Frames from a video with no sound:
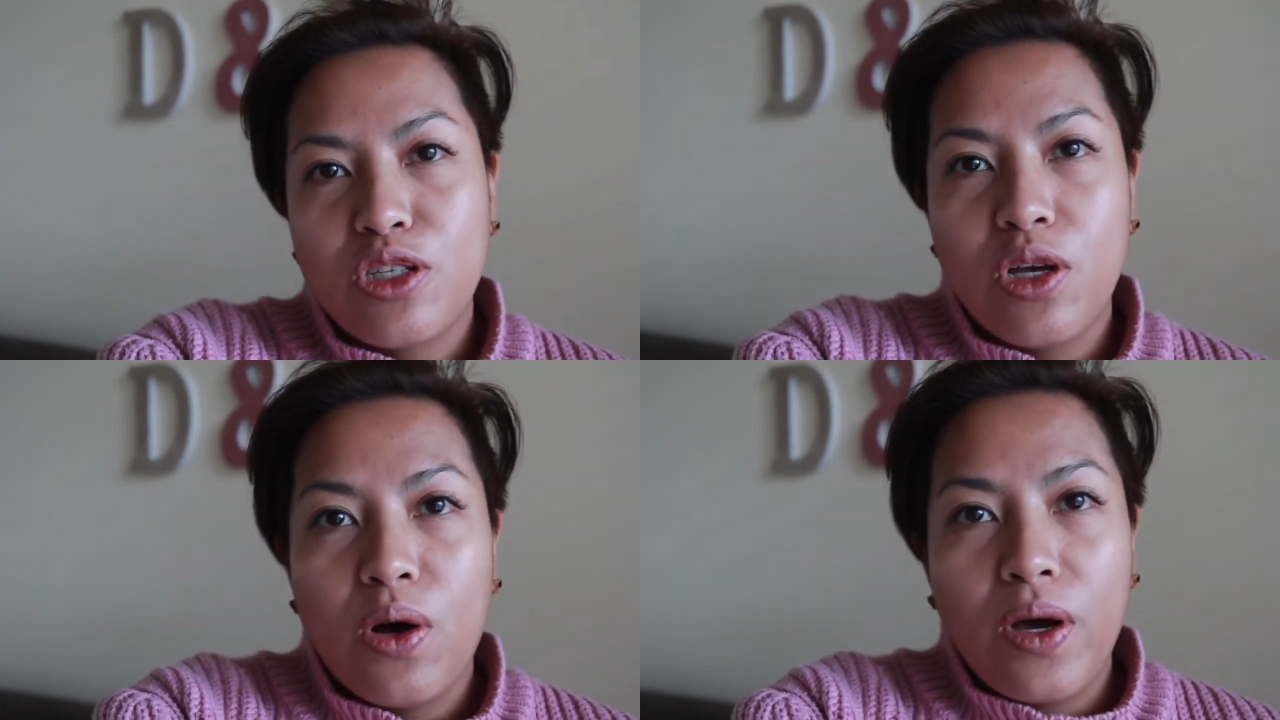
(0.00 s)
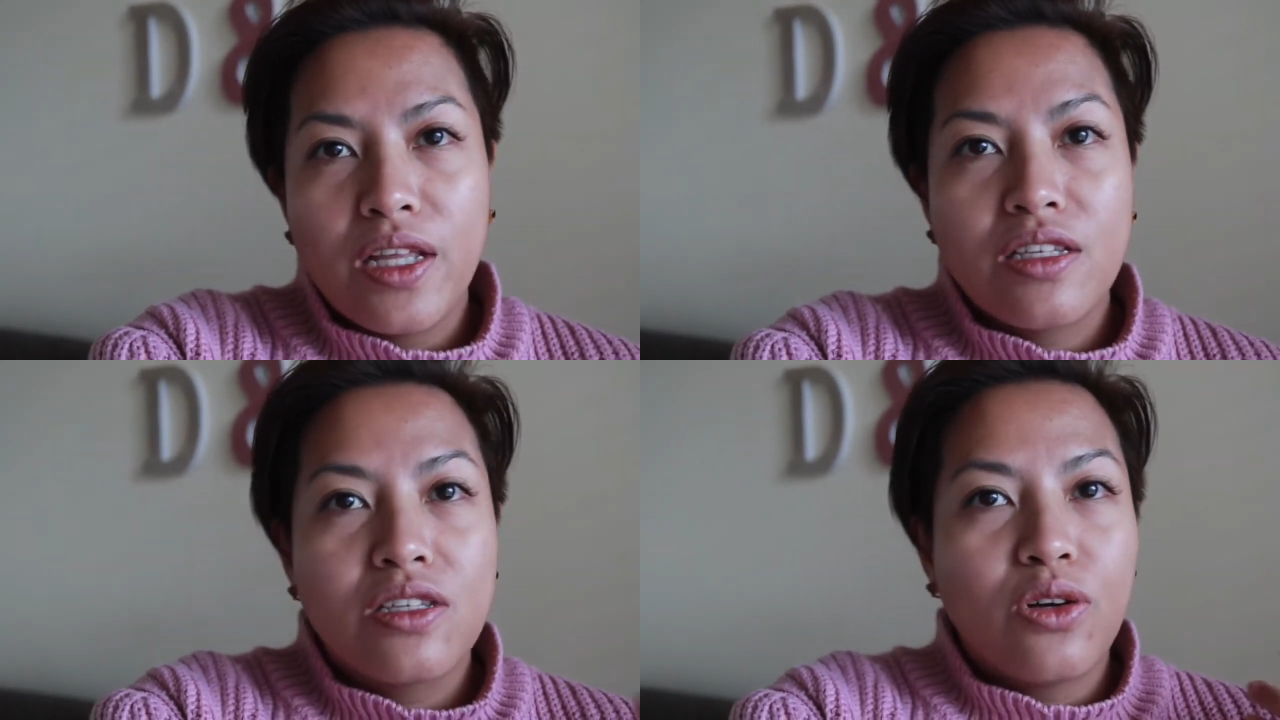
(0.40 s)
So
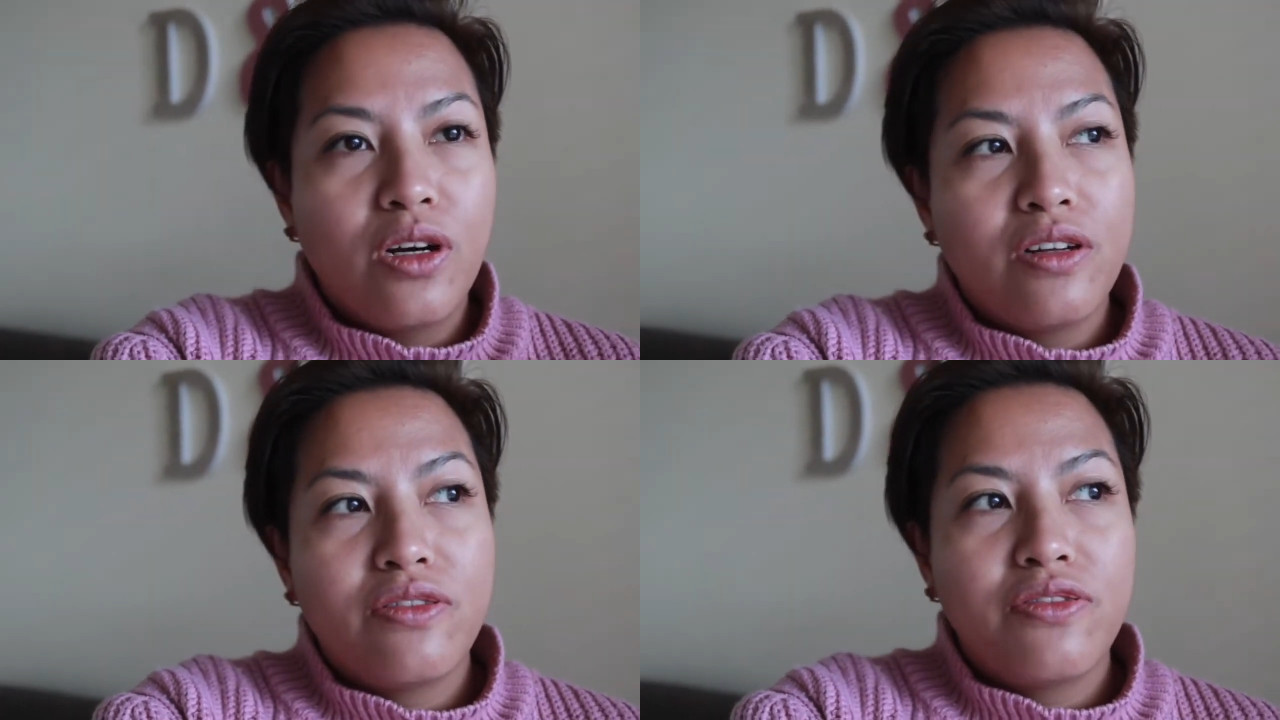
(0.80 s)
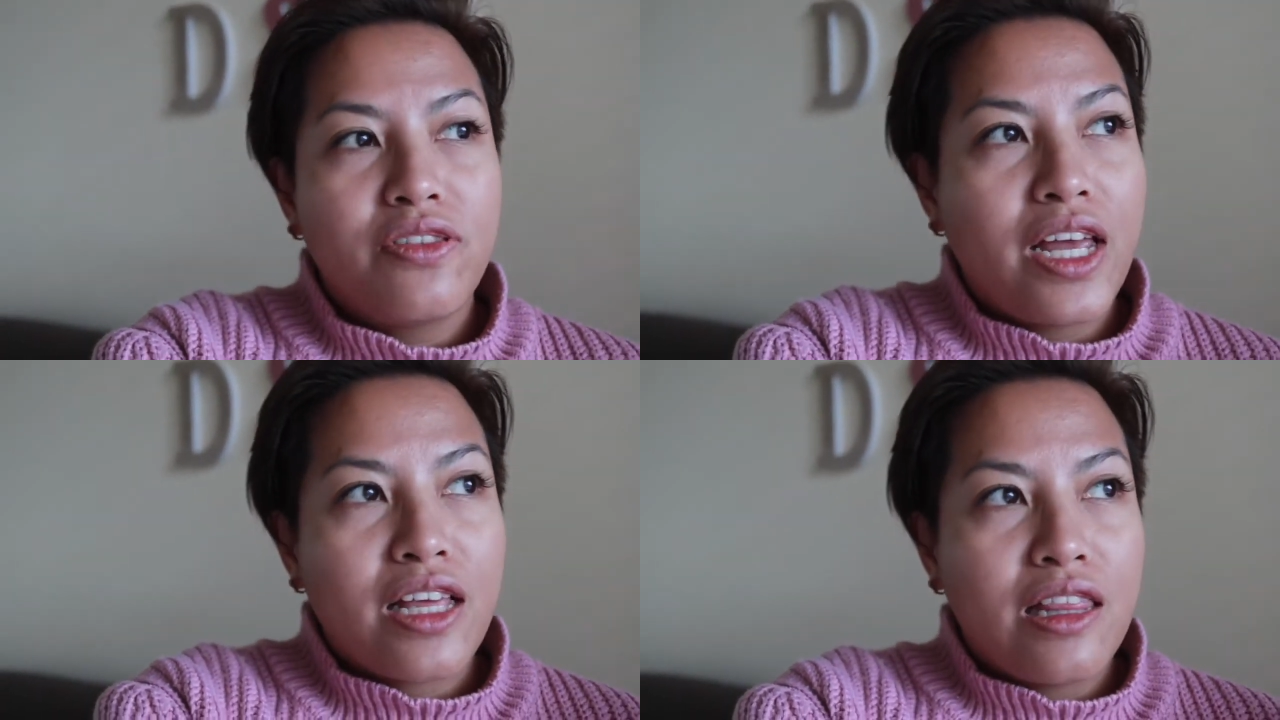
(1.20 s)
it's sort
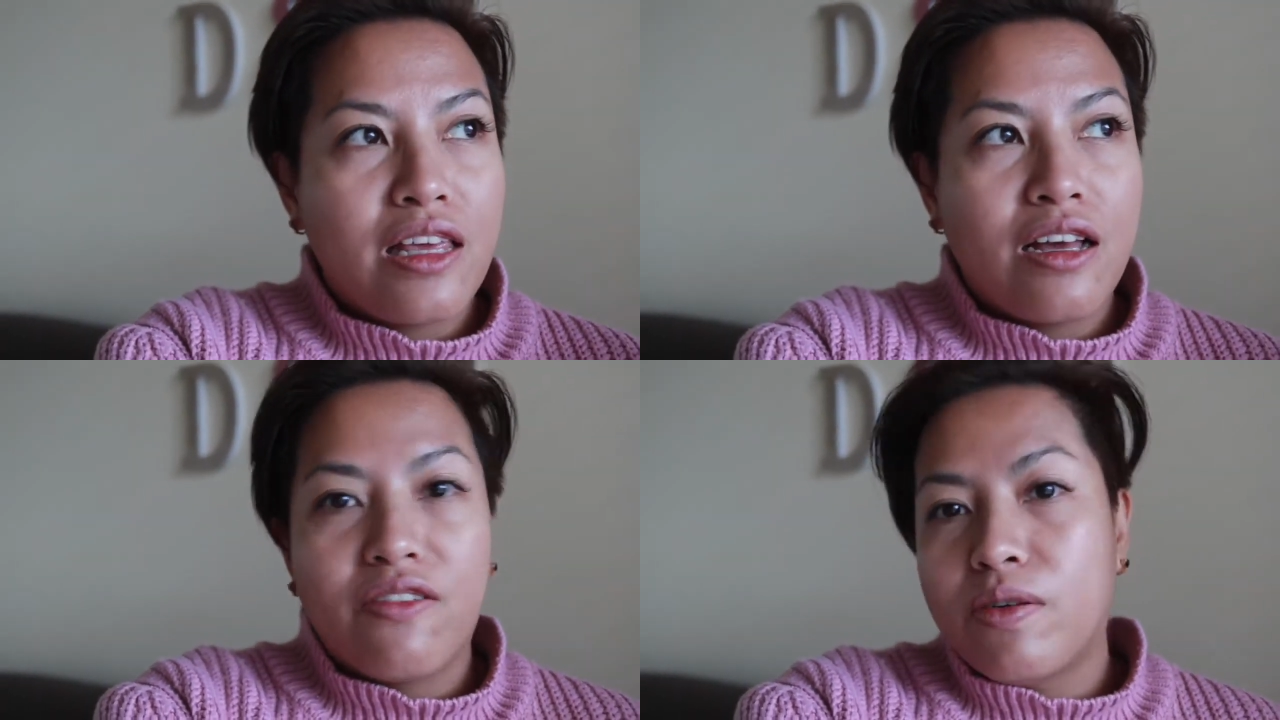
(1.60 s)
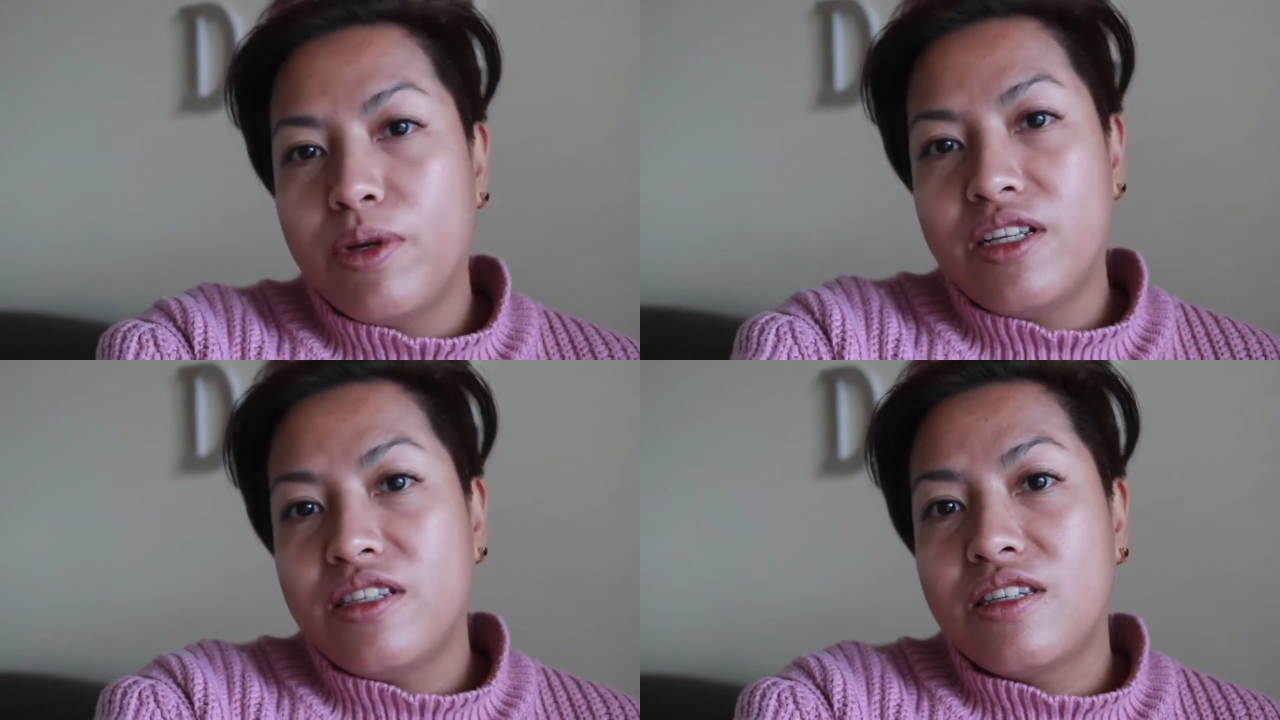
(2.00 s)
of like the
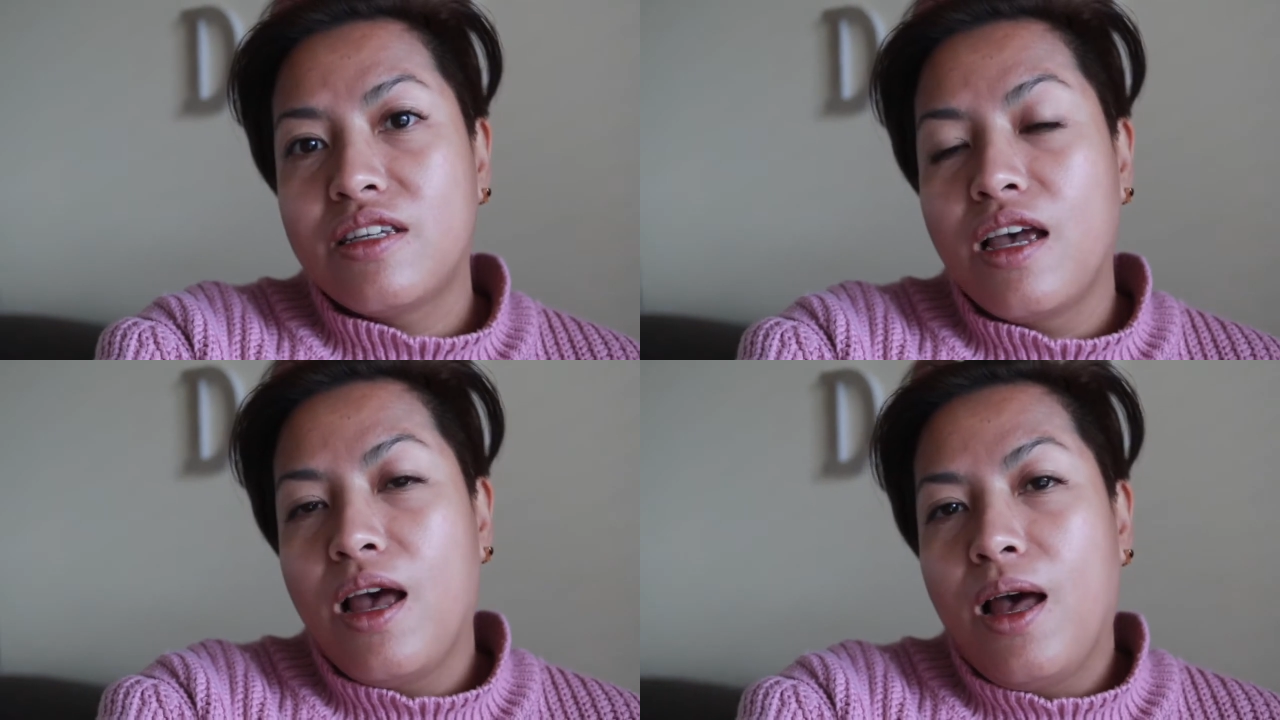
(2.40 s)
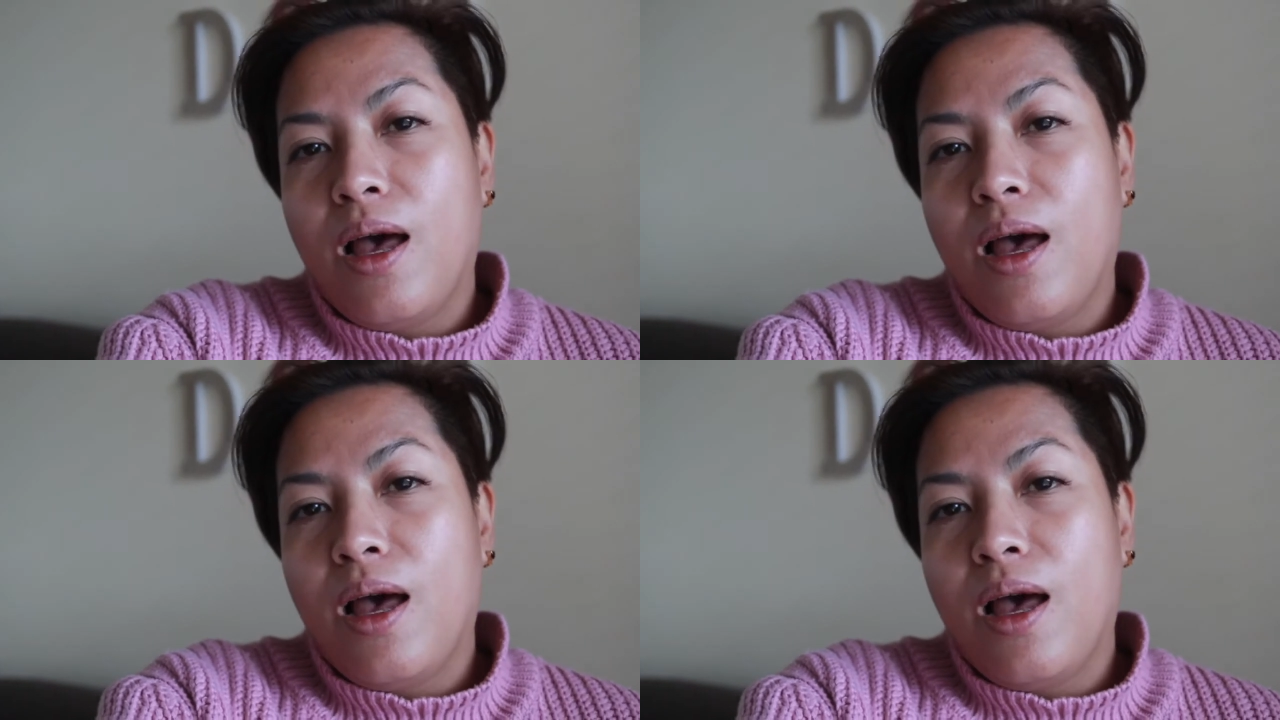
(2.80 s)
government's